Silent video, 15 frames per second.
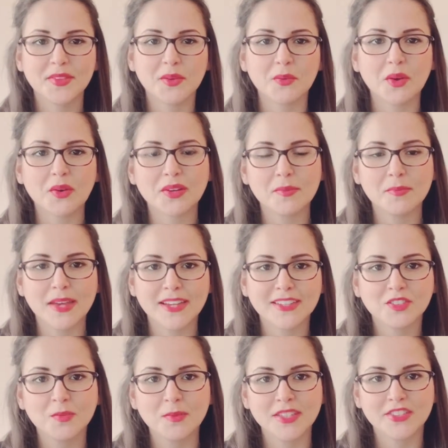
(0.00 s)
Welcome back
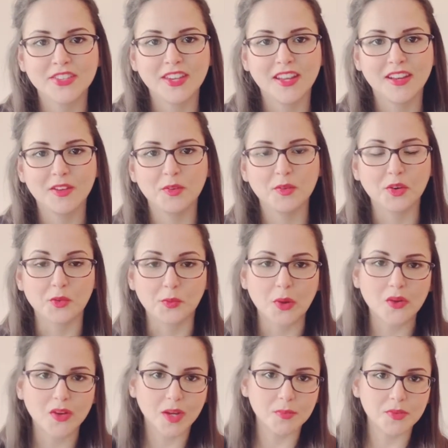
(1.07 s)
to my channel or
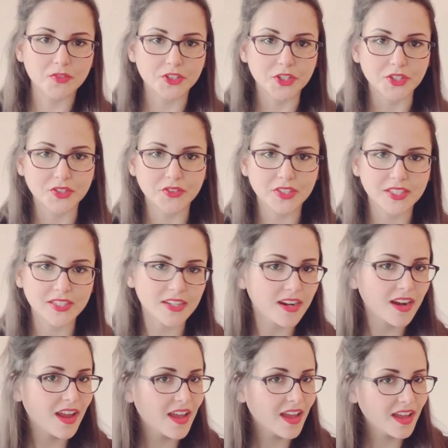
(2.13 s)
welcome if you're new here.
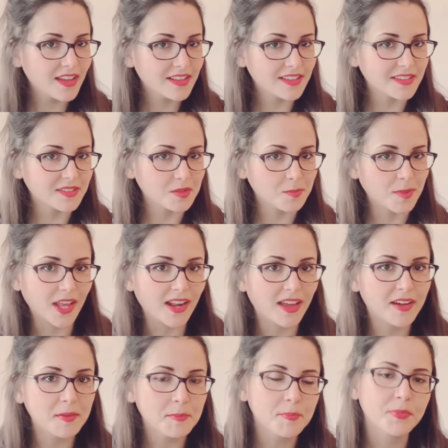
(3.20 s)
This is
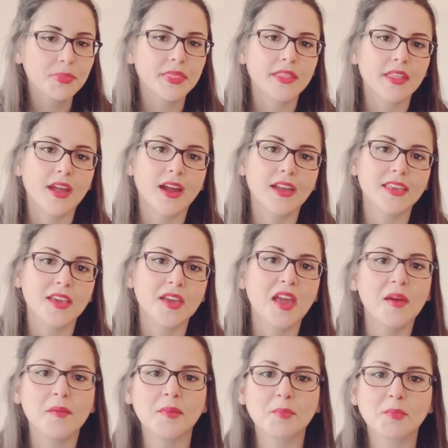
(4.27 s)
Bella. I
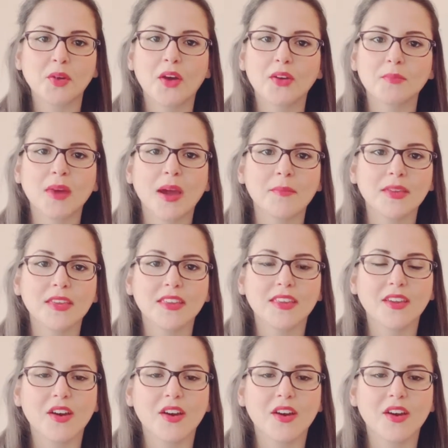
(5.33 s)
am a proud mommy